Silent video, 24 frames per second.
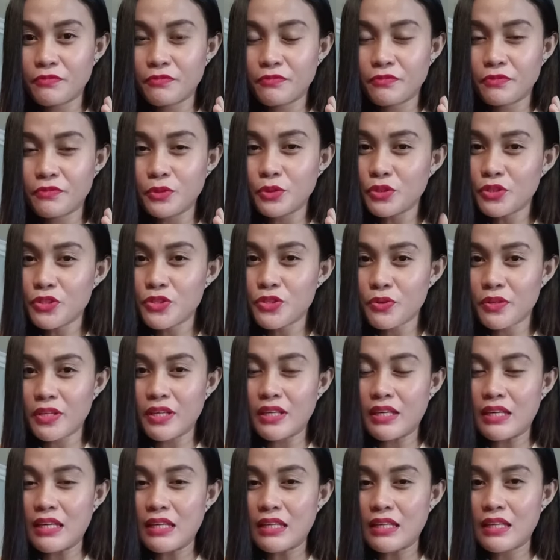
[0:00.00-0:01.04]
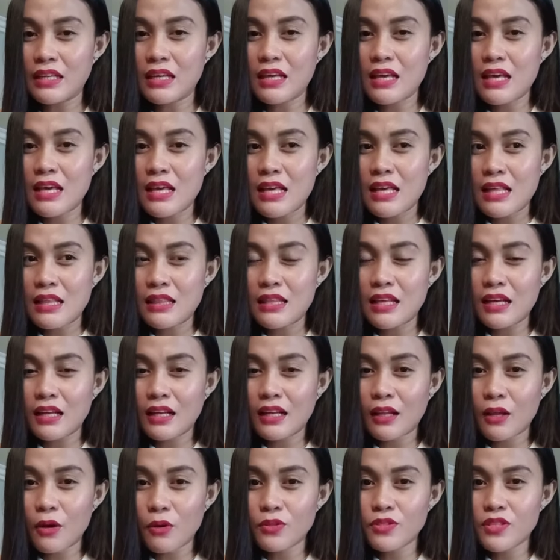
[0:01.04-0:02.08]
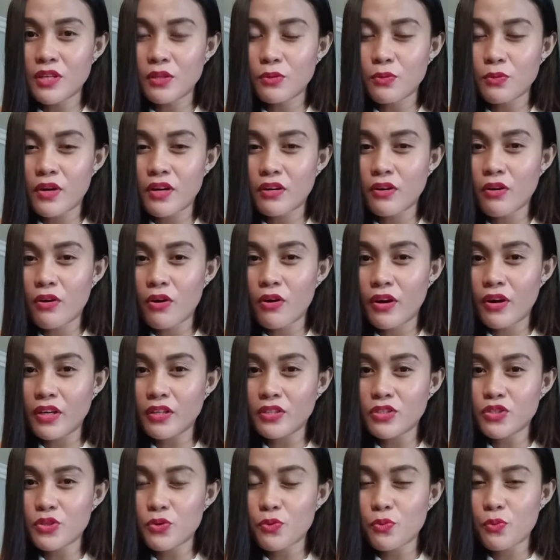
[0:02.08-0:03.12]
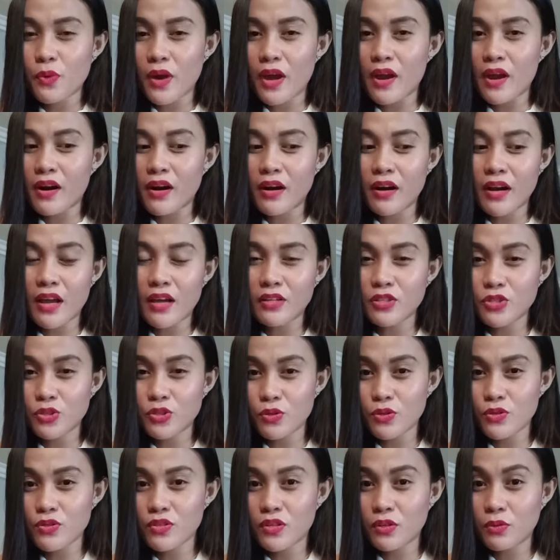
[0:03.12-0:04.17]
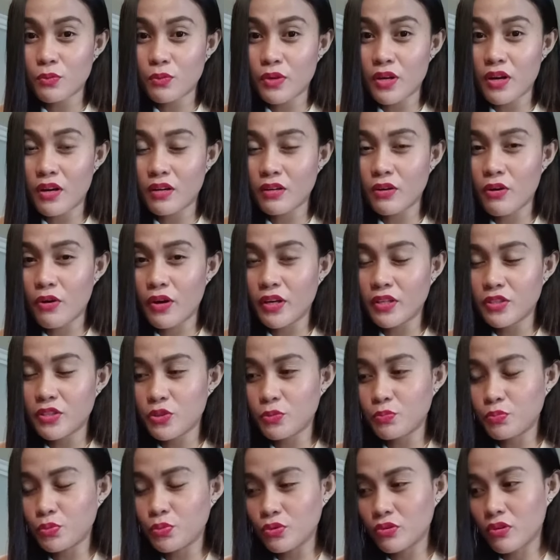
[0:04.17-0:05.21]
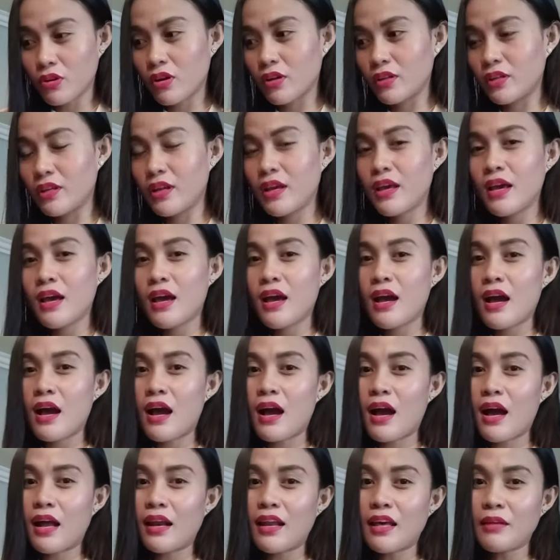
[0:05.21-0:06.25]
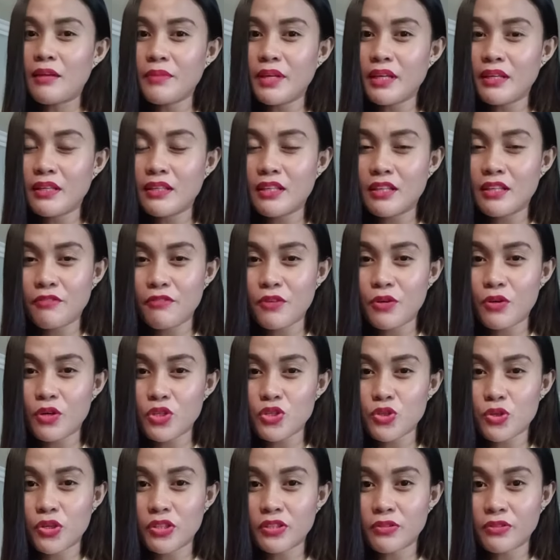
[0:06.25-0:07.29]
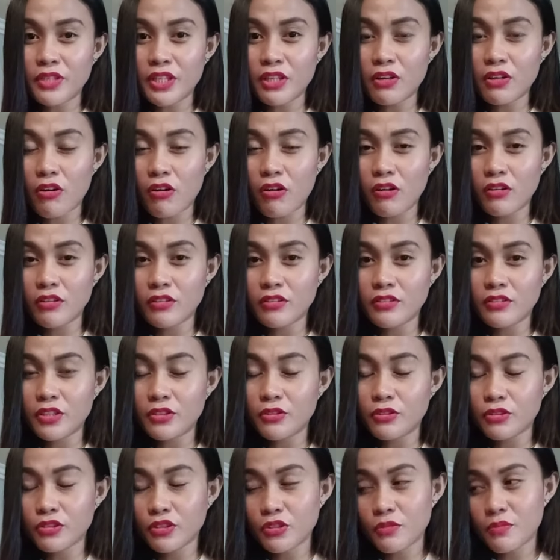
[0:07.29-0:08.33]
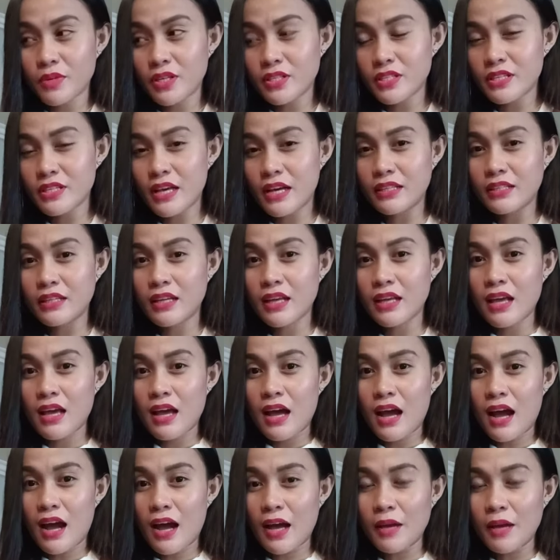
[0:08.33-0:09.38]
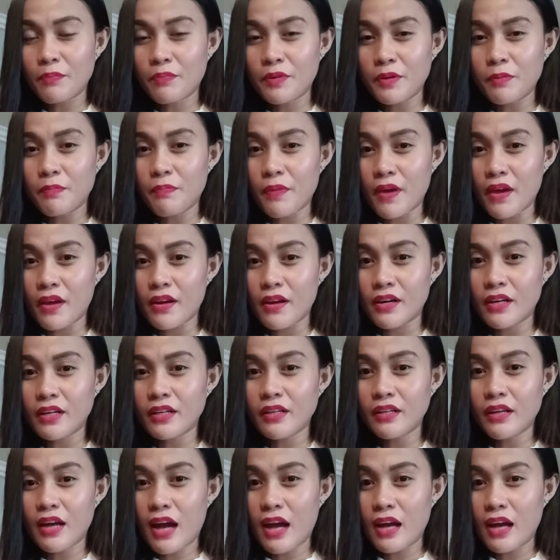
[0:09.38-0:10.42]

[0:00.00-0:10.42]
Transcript: food to eat, the clothes that we are going to wear, and the shoes that we are going to put on. Let me give you a short recall on the documents that I prepared.